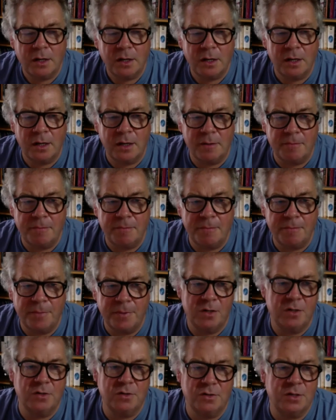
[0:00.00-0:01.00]

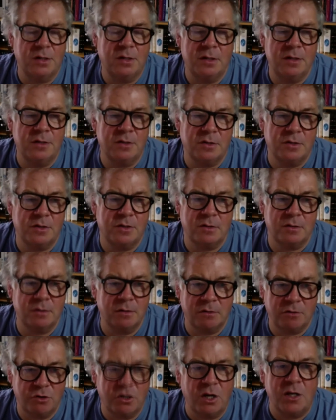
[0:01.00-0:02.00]
because it is
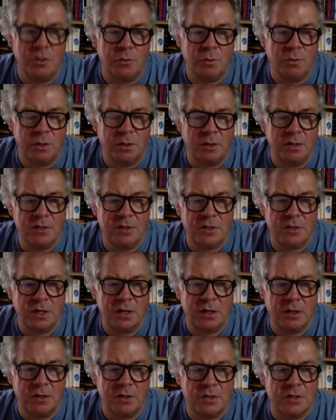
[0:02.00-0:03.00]
genuinely
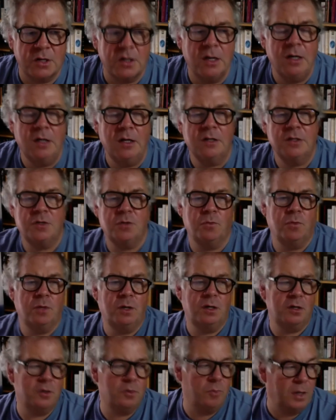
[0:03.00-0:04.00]
scarce. So
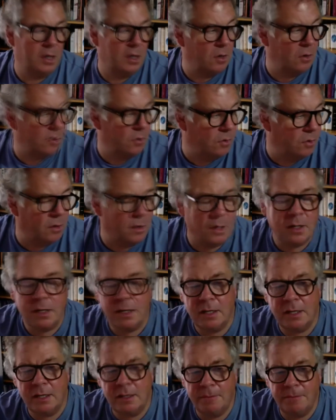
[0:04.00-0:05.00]
where do we go?
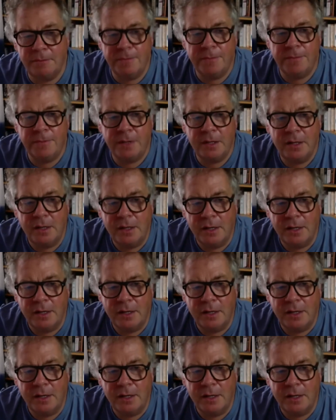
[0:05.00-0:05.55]
I